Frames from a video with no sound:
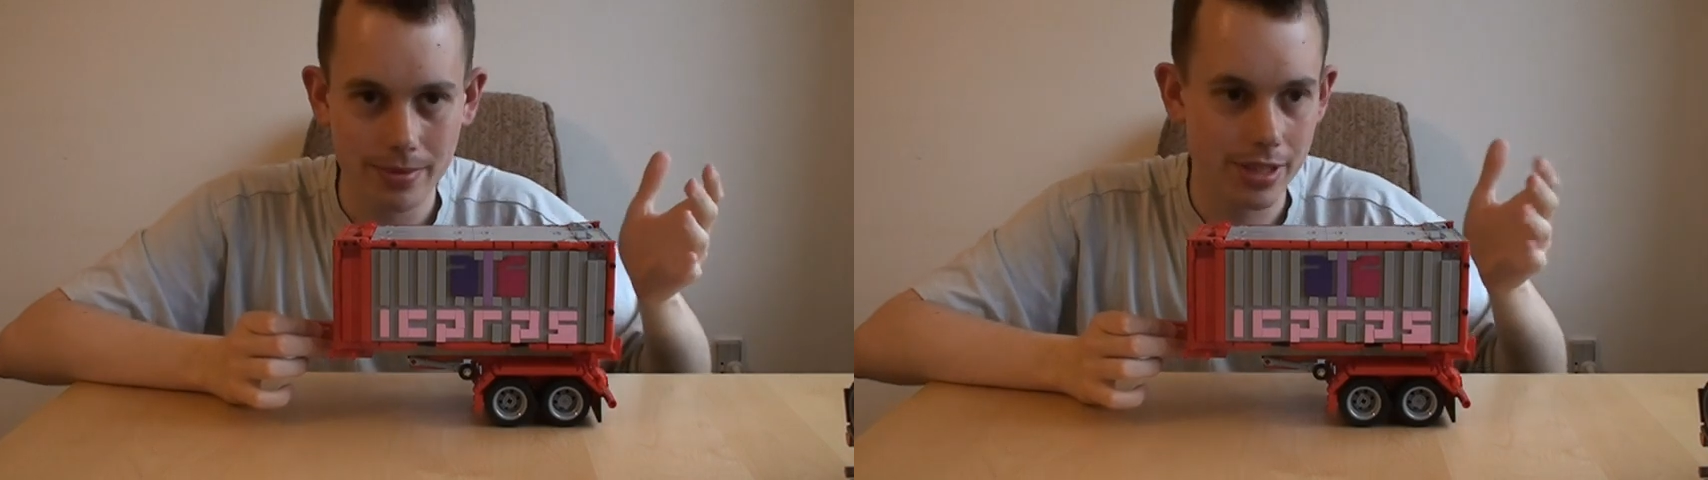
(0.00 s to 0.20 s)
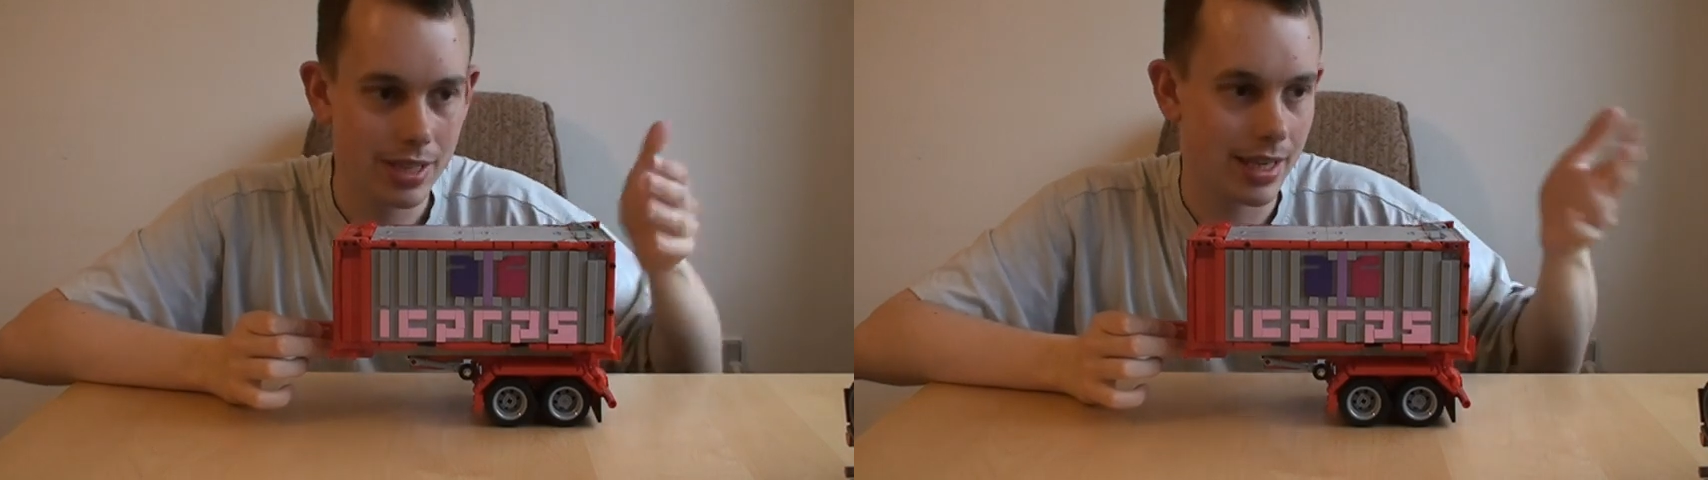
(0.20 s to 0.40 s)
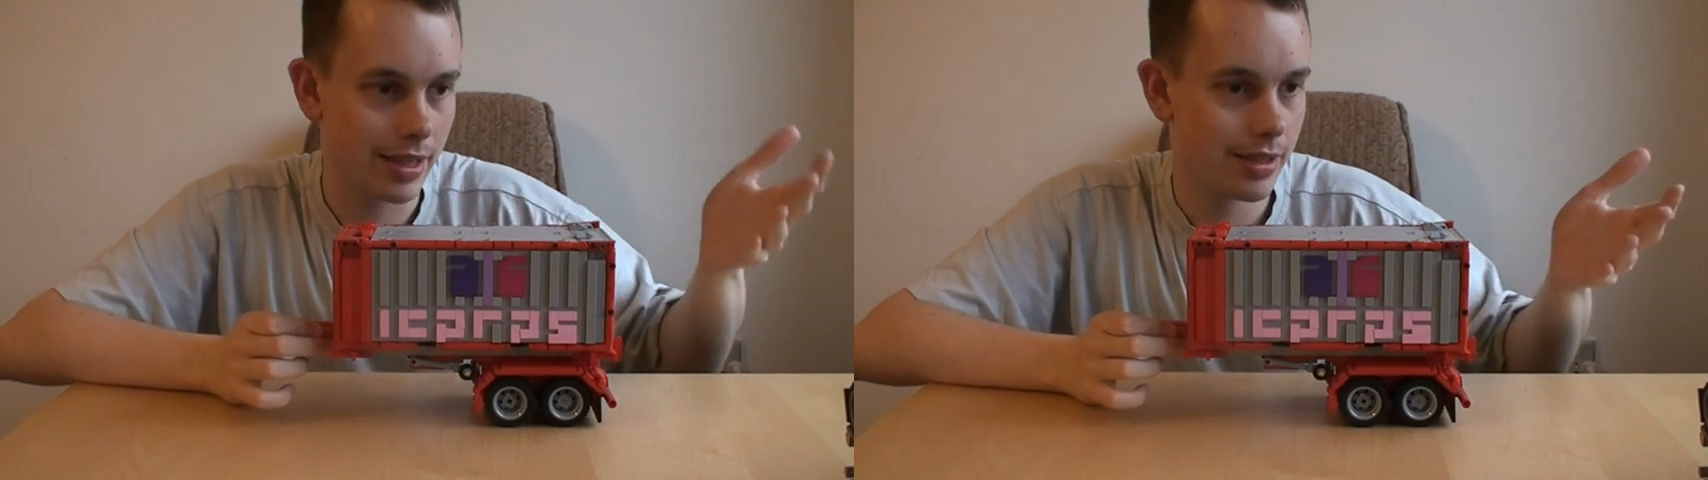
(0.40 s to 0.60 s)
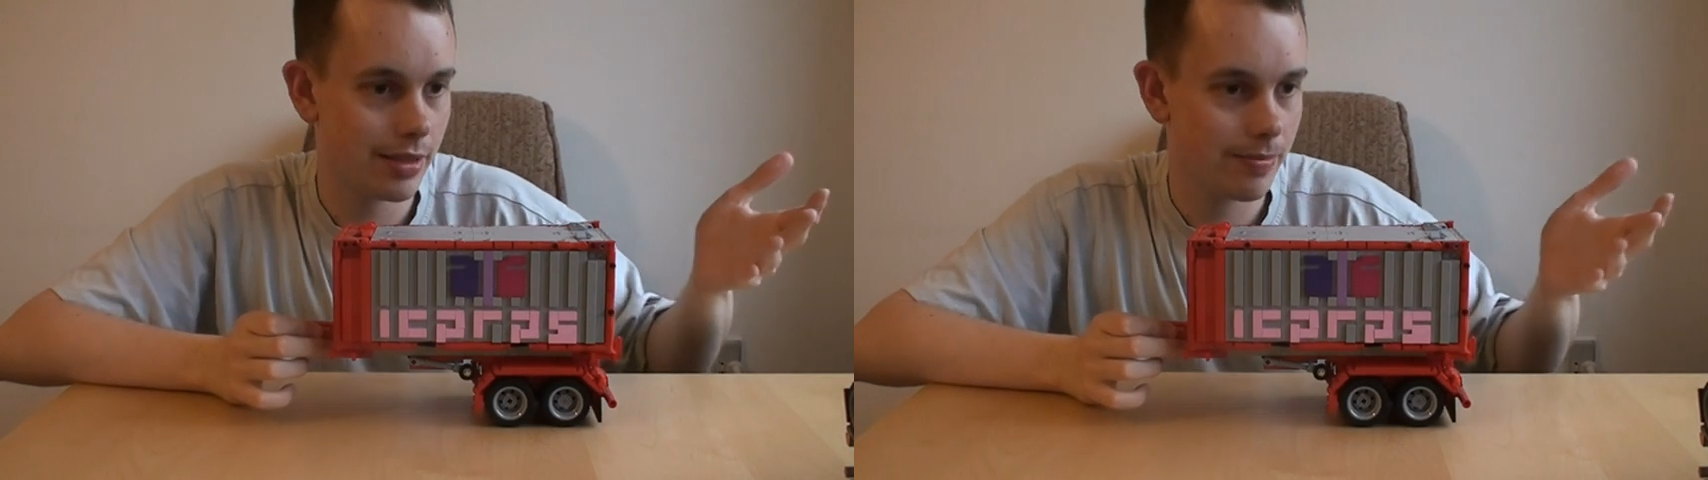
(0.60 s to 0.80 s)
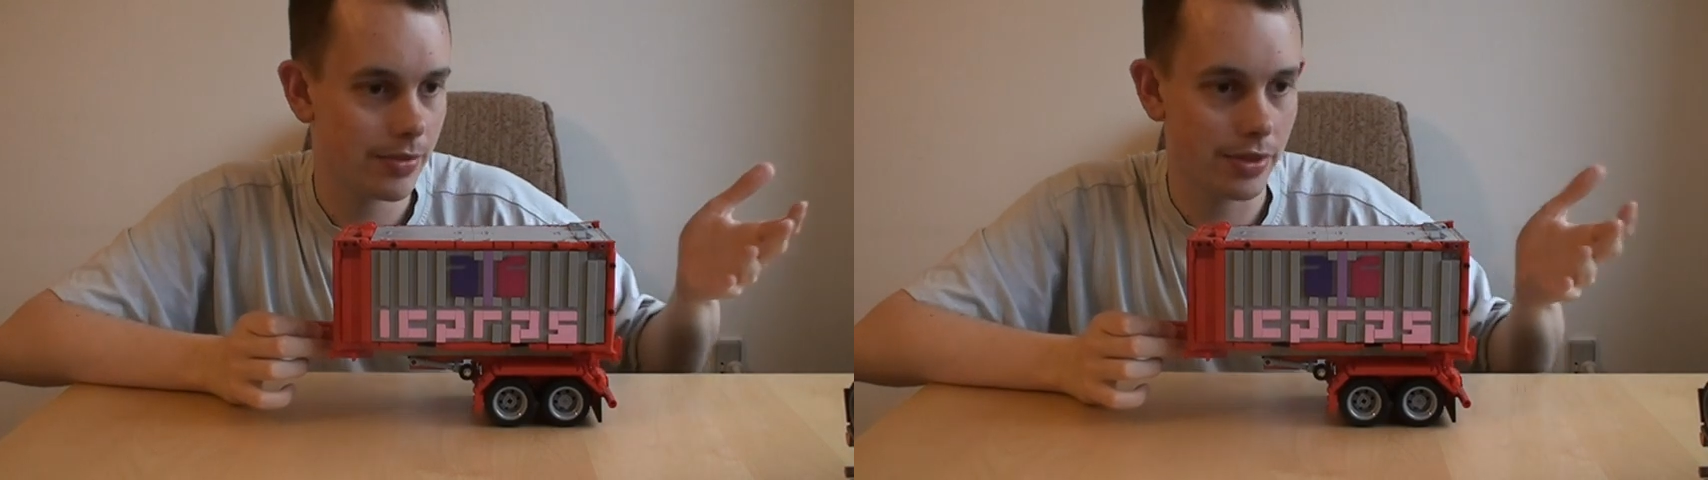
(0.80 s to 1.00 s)
just like
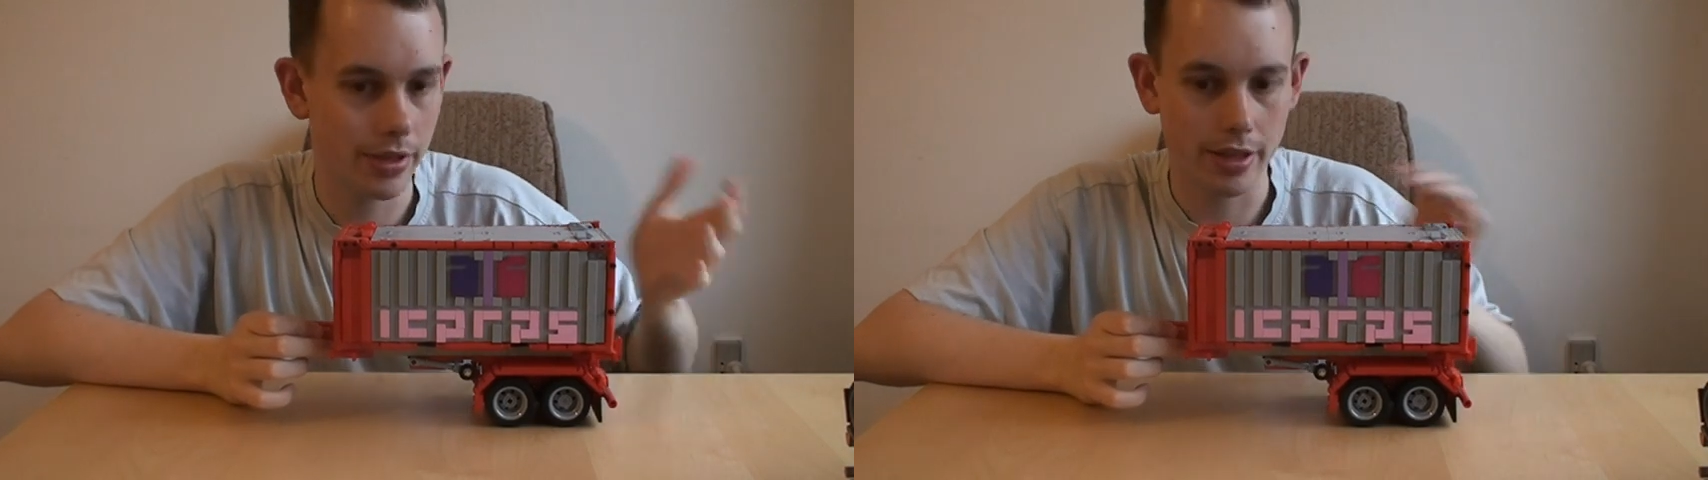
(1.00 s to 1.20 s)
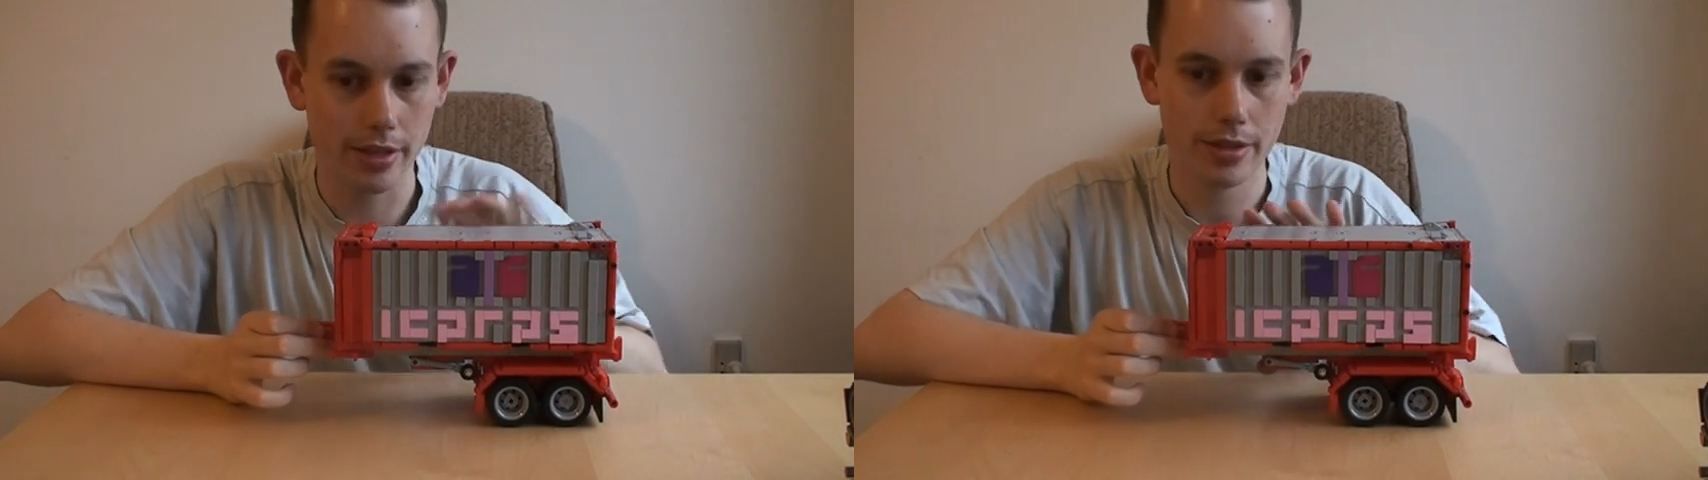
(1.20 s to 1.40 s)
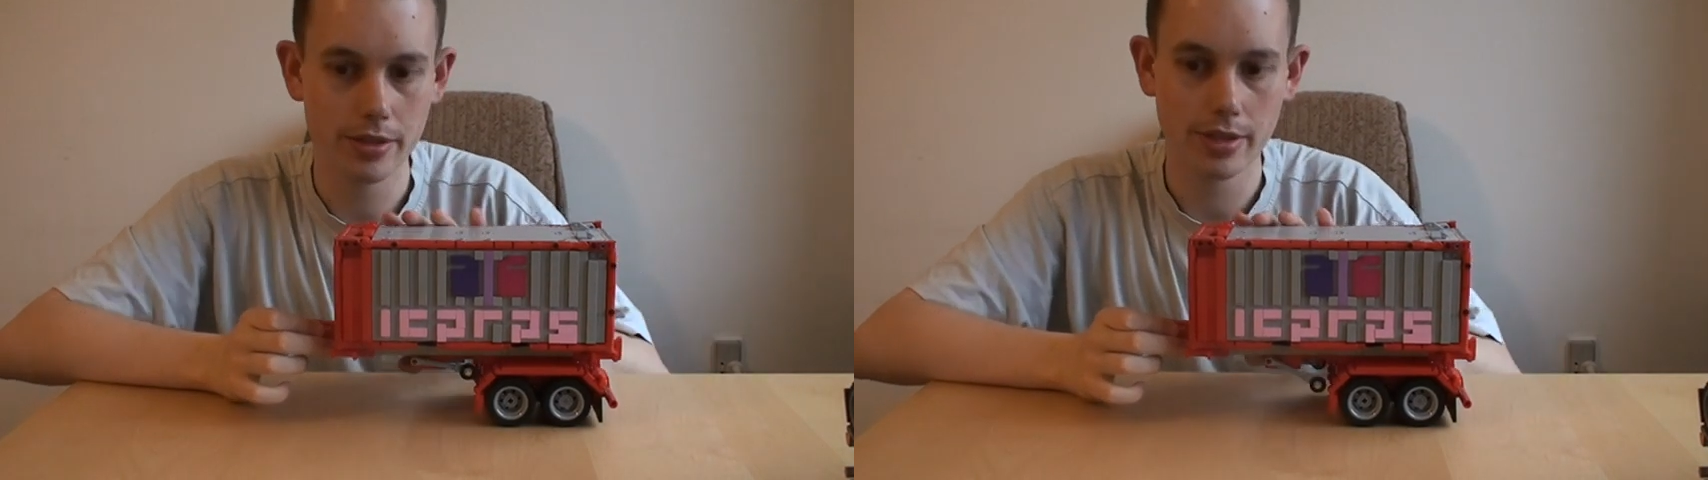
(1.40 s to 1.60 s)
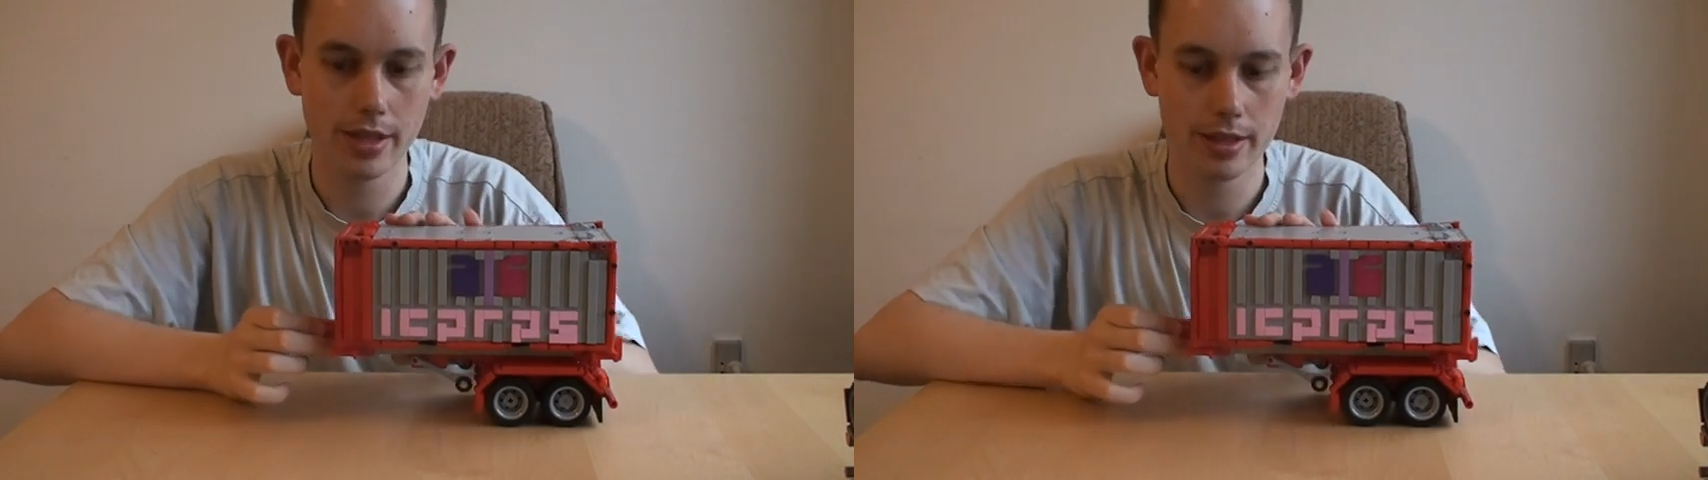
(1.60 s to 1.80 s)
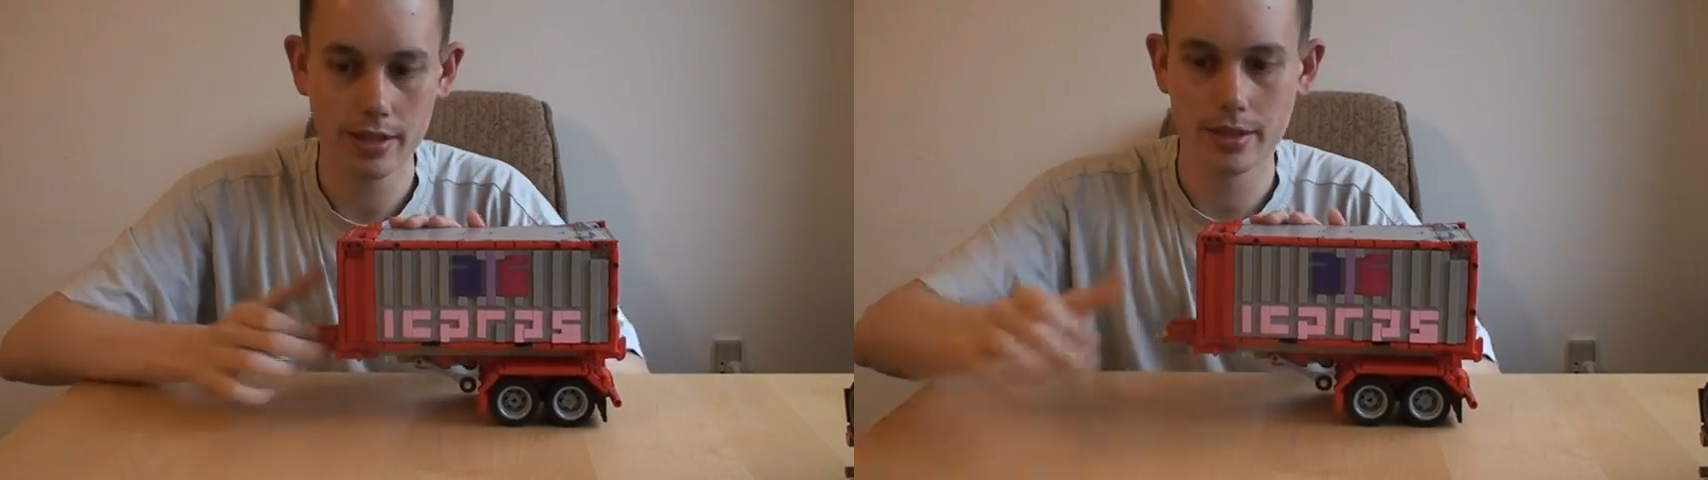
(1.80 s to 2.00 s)
all the other
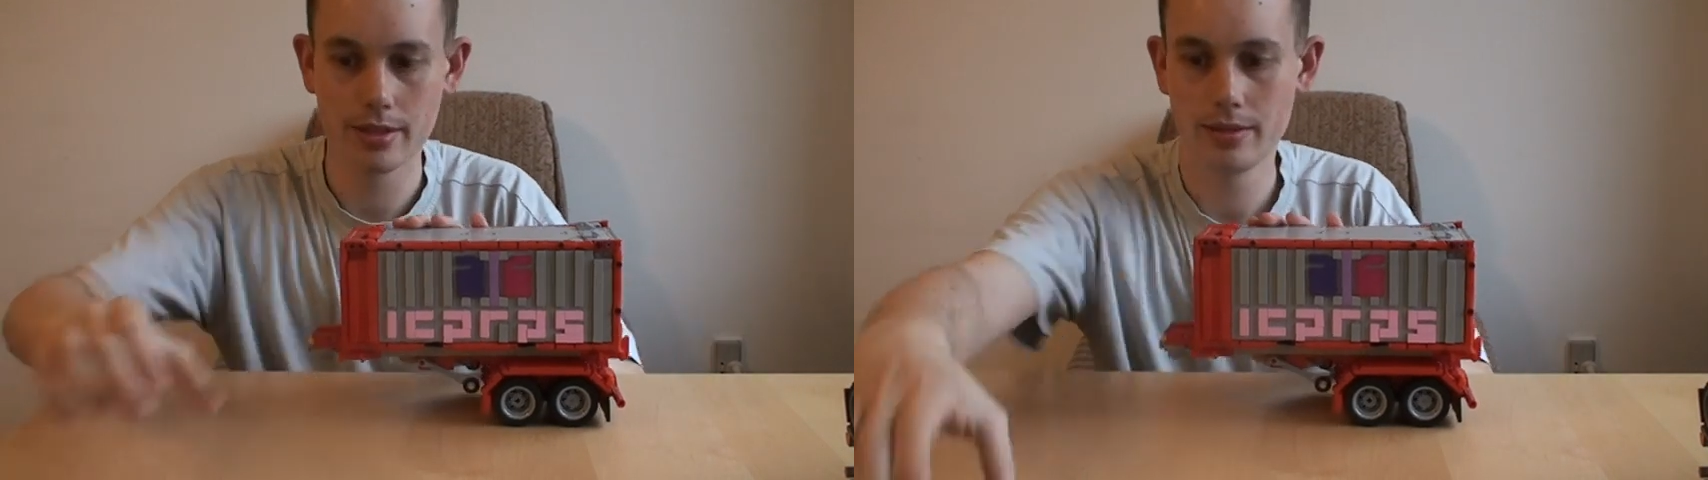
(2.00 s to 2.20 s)
trailers.